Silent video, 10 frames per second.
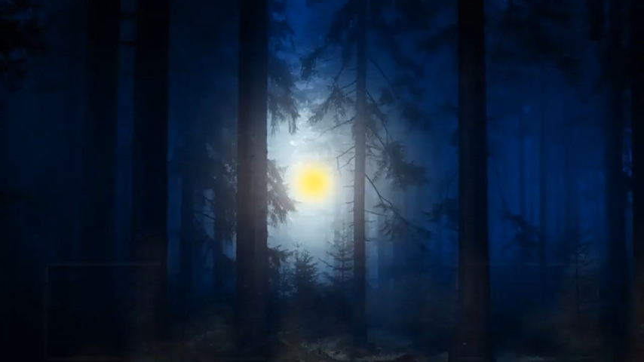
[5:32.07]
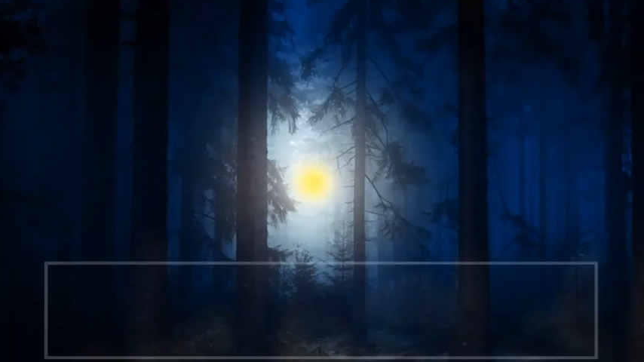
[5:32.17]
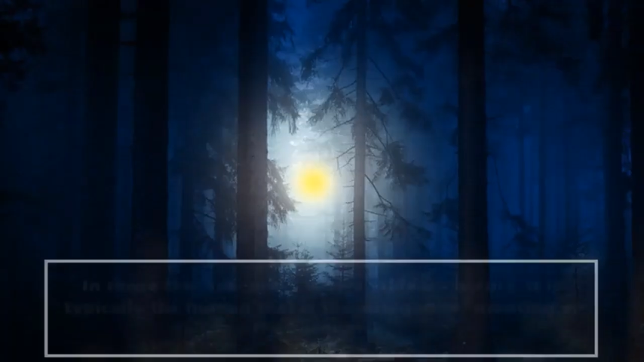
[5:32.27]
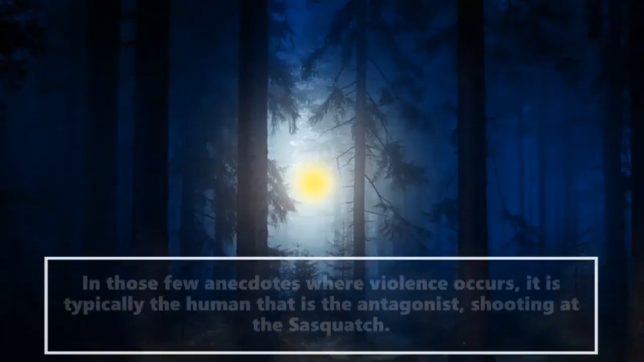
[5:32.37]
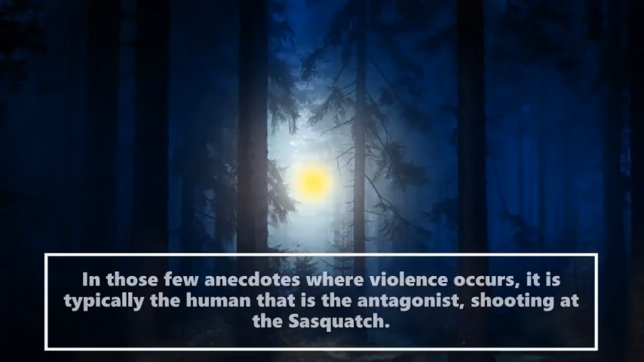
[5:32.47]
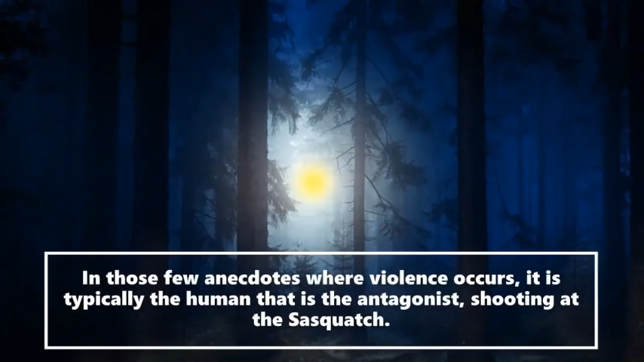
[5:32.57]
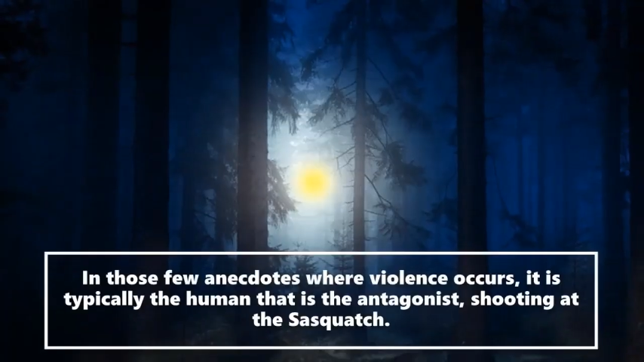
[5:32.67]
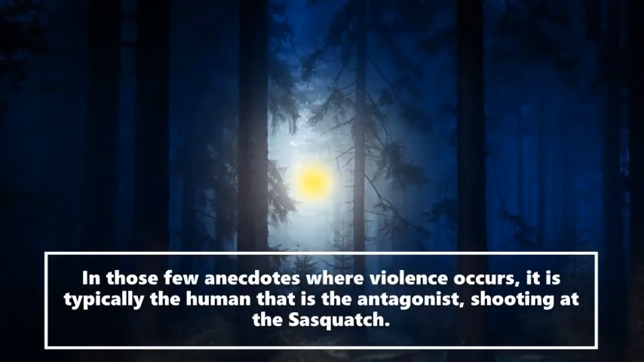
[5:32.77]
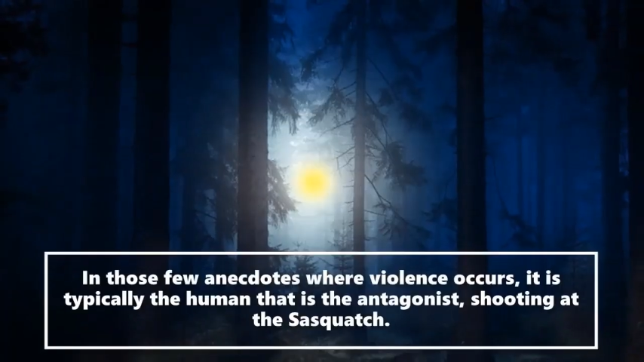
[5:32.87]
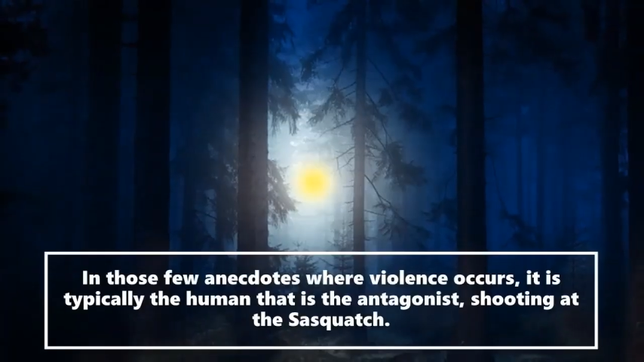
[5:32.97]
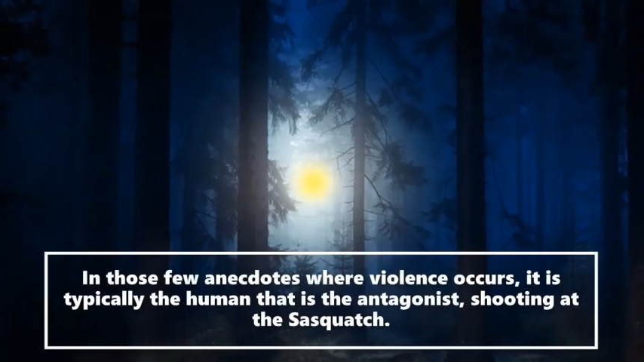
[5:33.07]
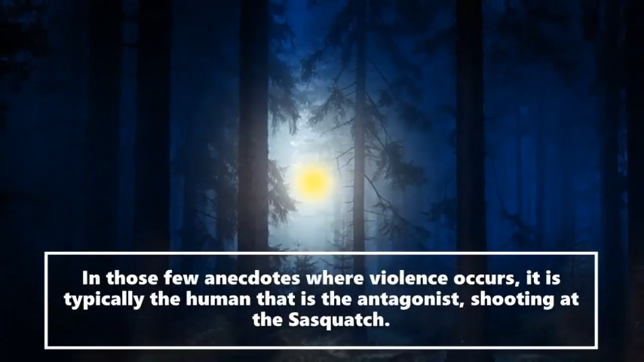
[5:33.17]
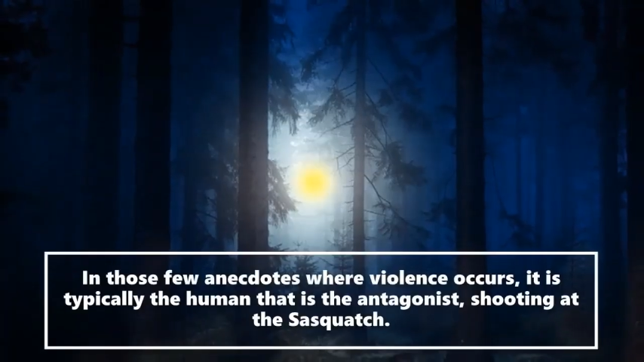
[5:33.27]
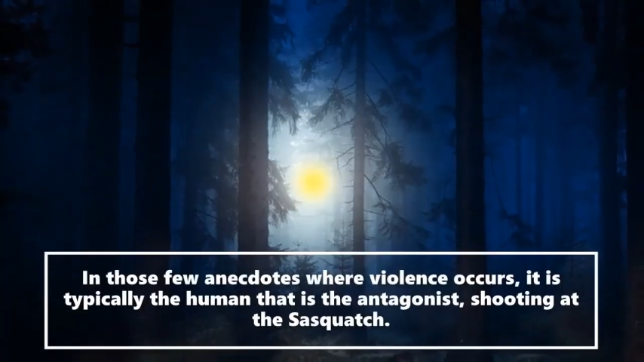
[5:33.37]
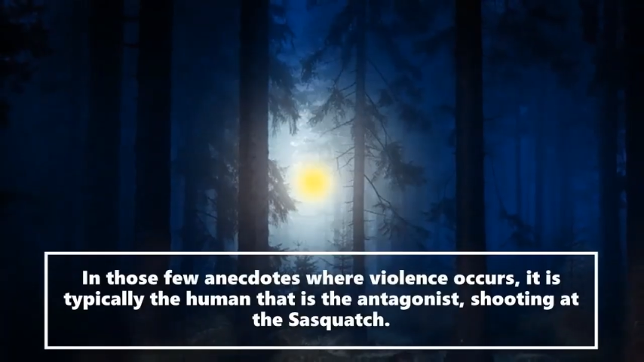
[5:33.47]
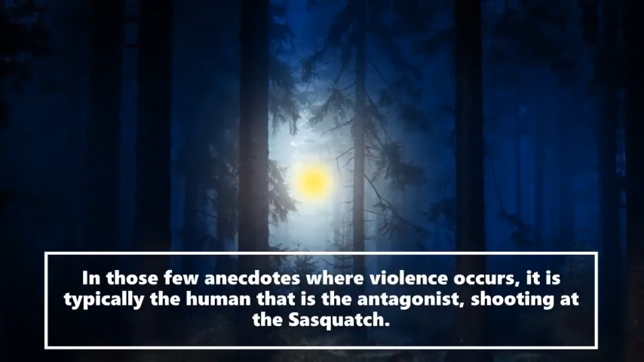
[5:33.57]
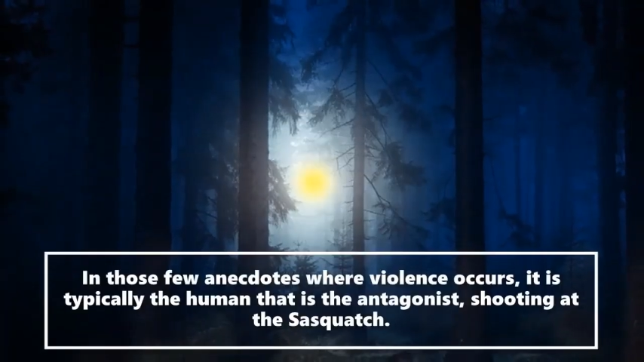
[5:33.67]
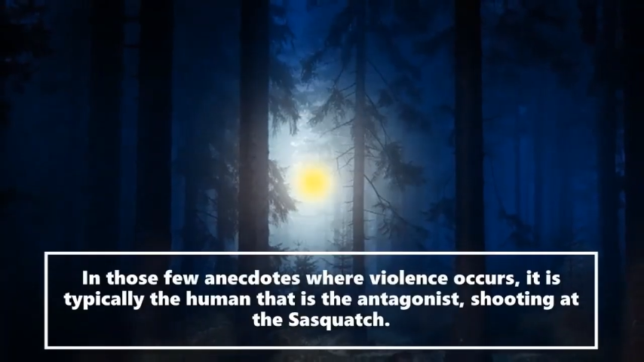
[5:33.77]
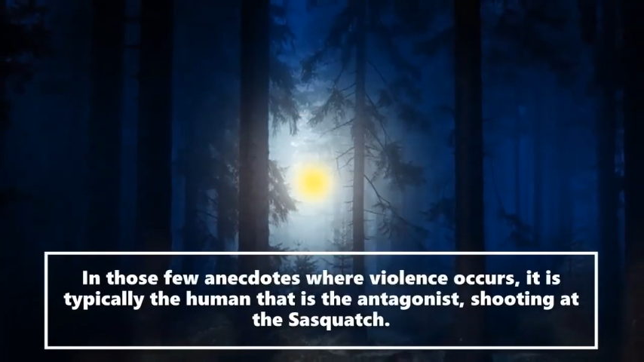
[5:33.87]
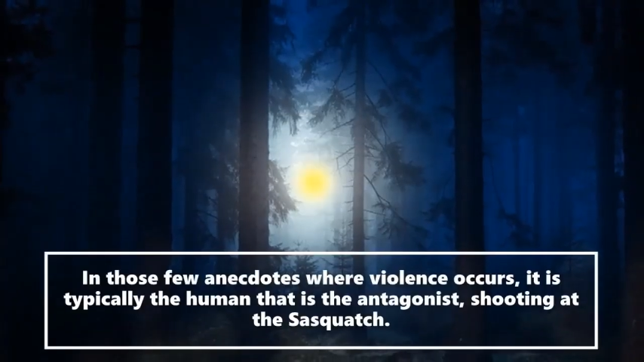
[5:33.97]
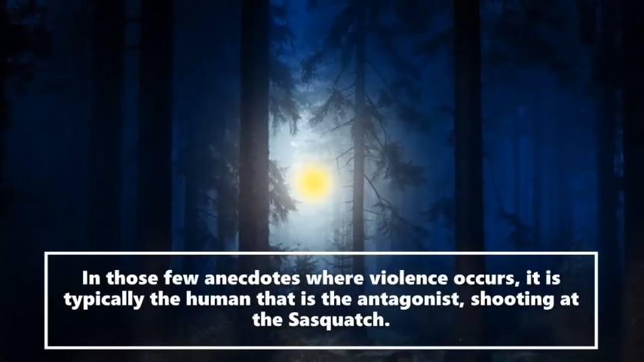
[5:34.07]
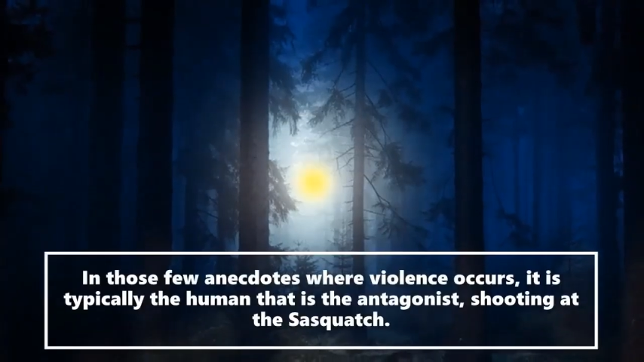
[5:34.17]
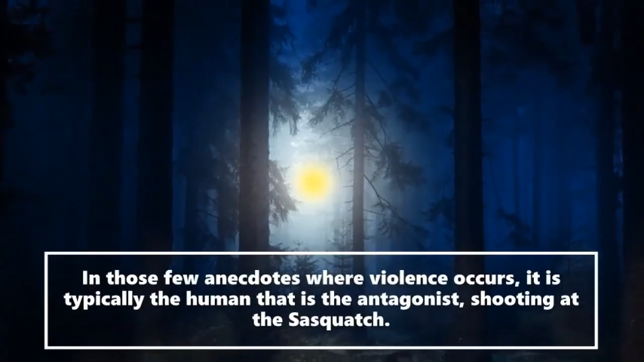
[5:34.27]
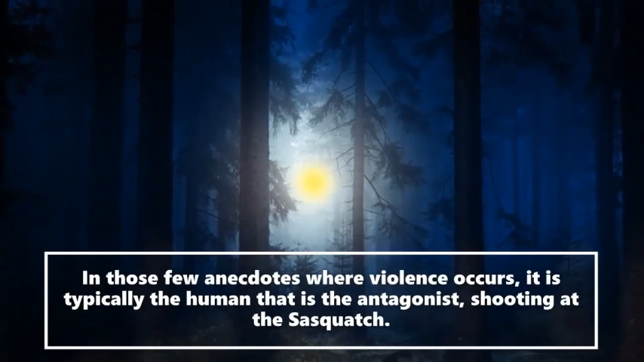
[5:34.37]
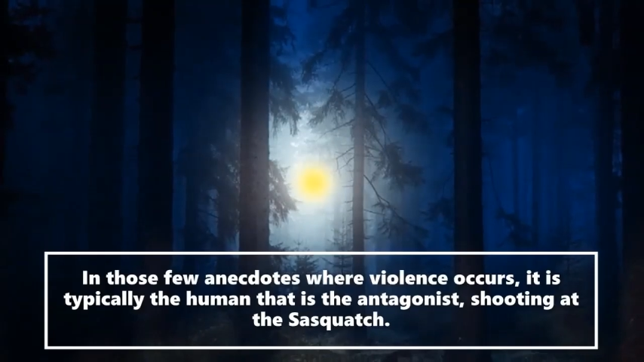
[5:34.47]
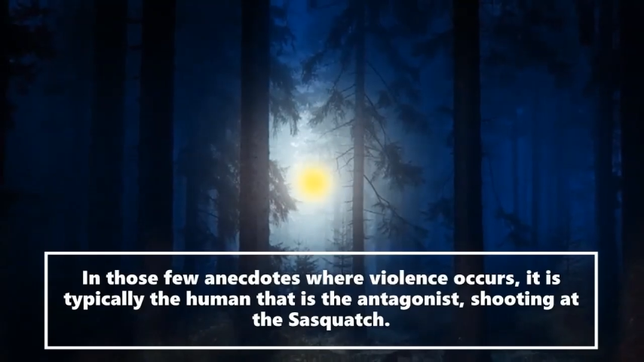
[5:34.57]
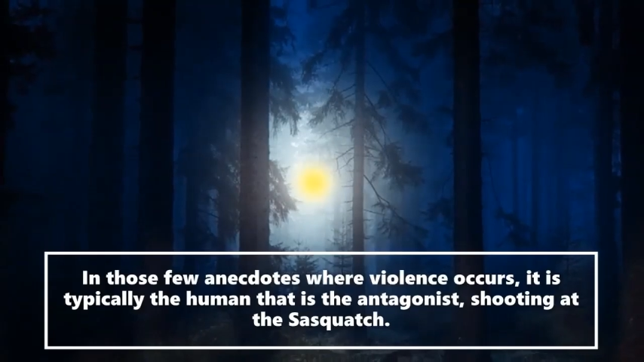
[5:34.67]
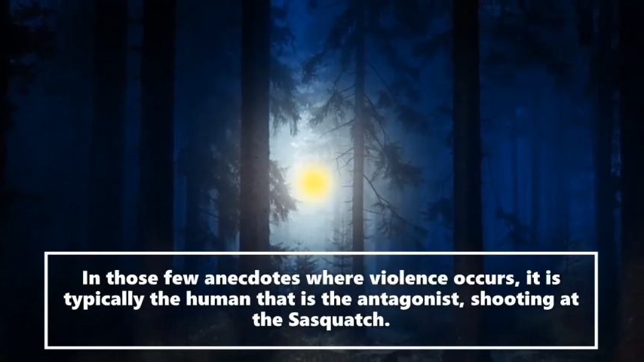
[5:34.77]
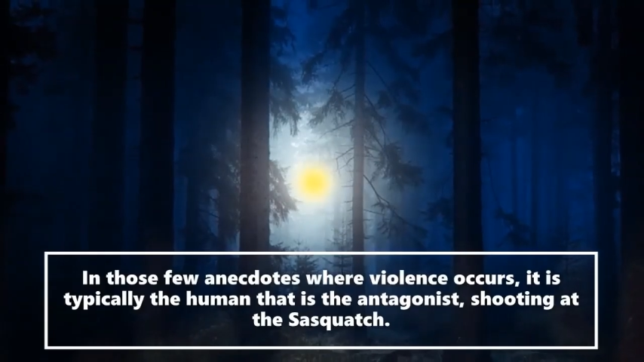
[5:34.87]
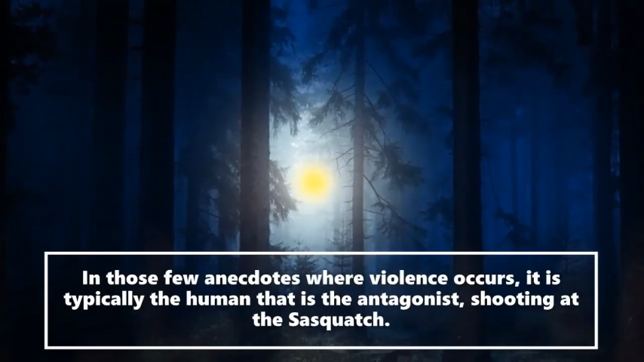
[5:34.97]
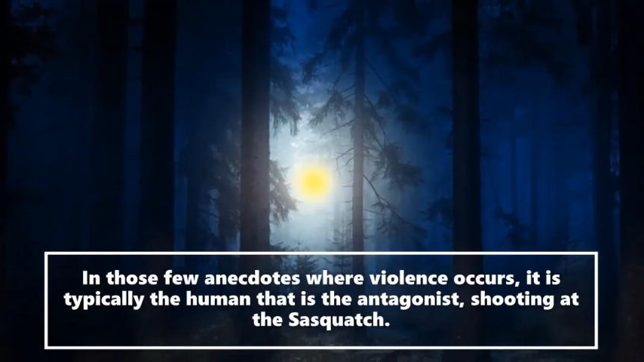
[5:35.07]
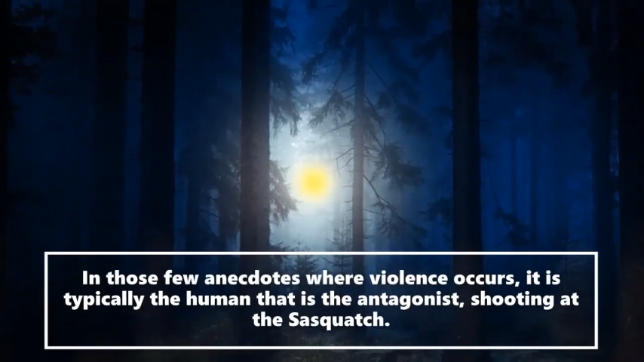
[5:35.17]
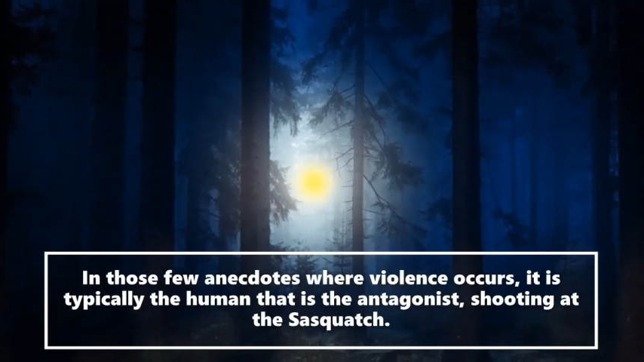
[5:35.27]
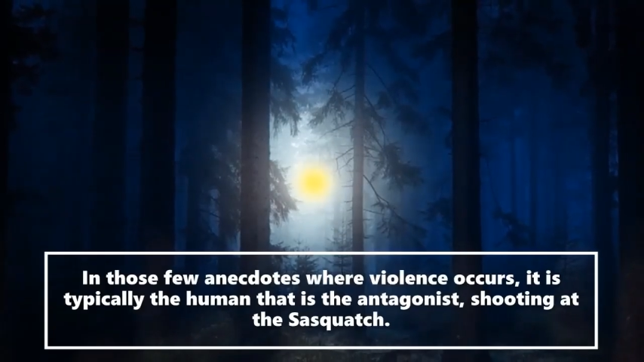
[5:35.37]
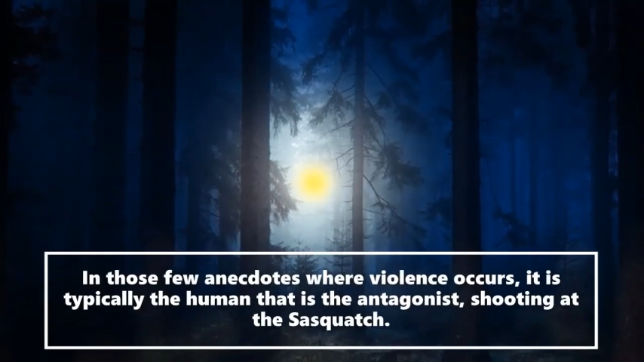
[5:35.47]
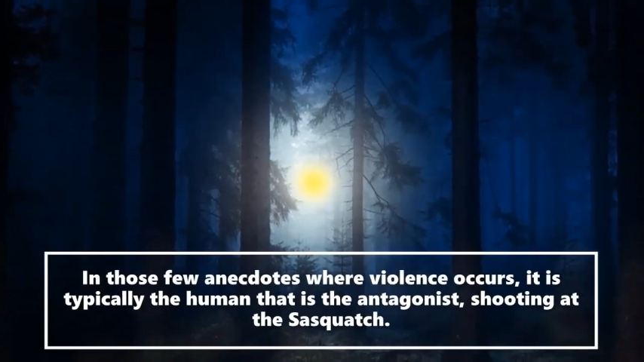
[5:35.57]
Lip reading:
(no speaker visible)